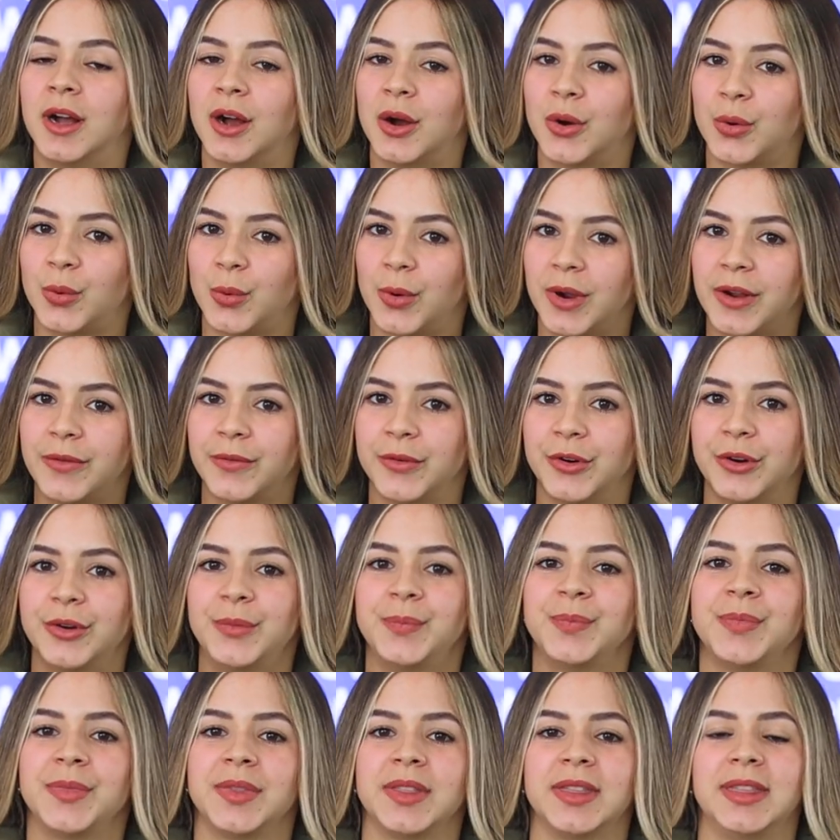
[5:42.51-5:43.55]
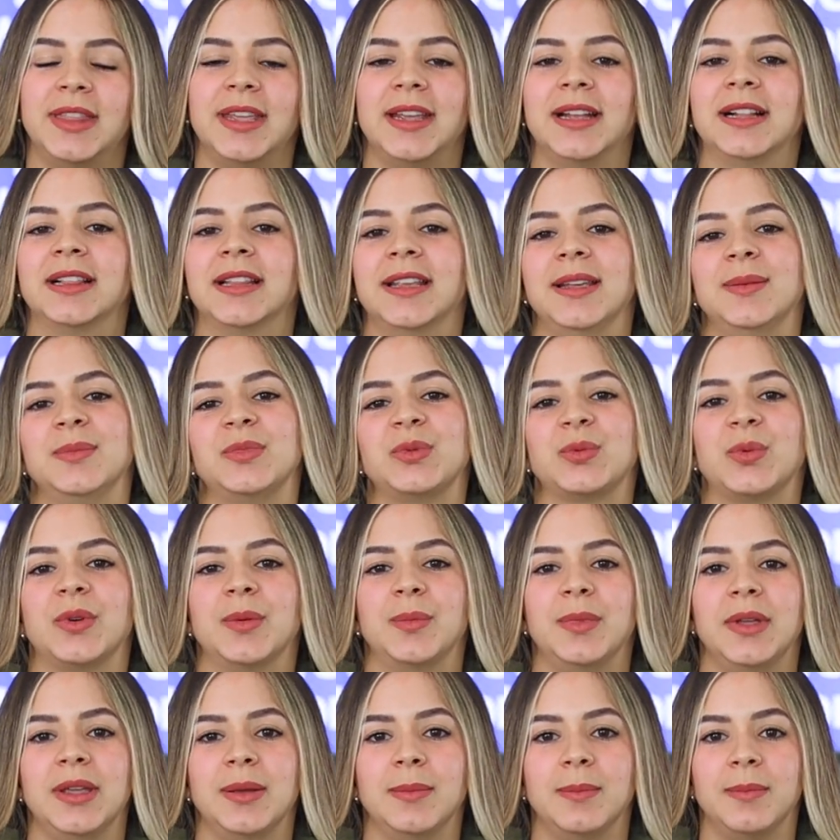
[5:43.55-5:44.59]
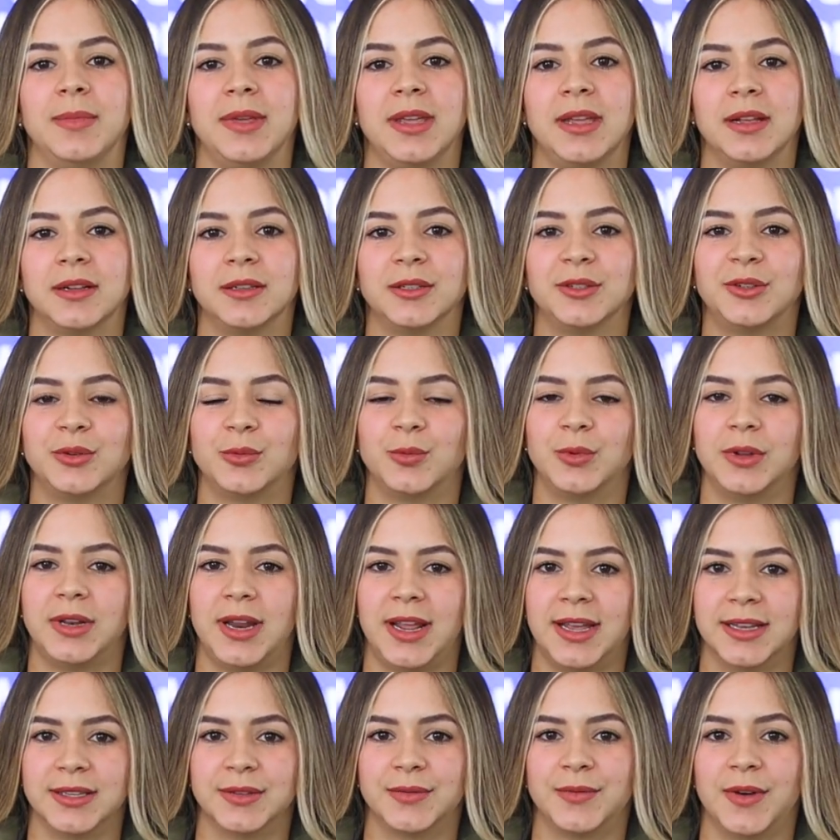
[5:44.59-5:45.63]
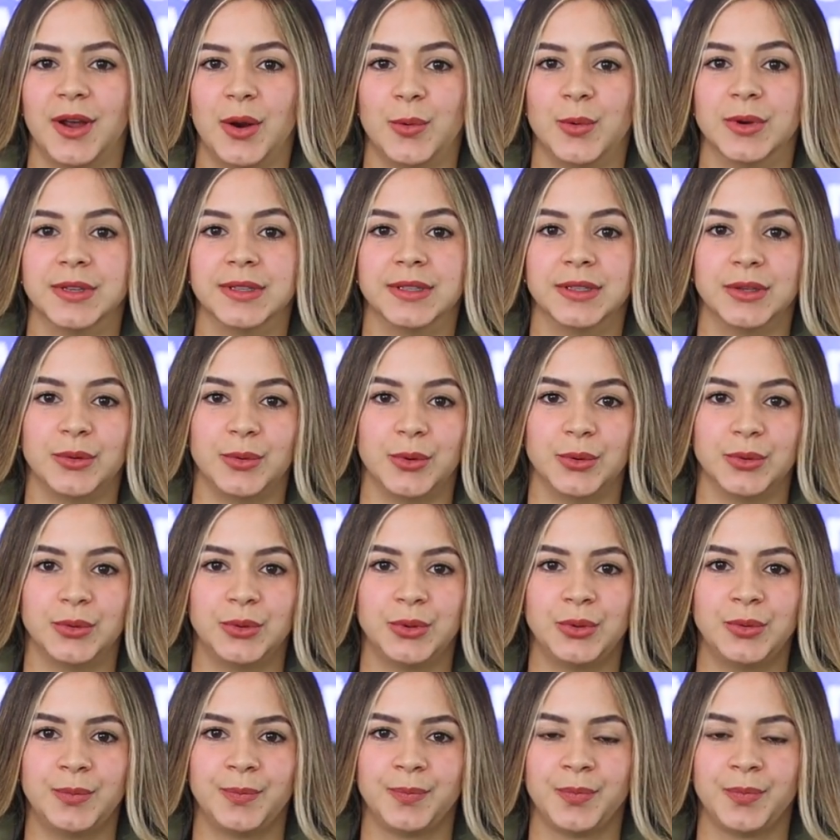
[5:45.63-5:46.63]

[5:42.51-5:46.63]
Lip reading: However, the claims were being billed with S5102,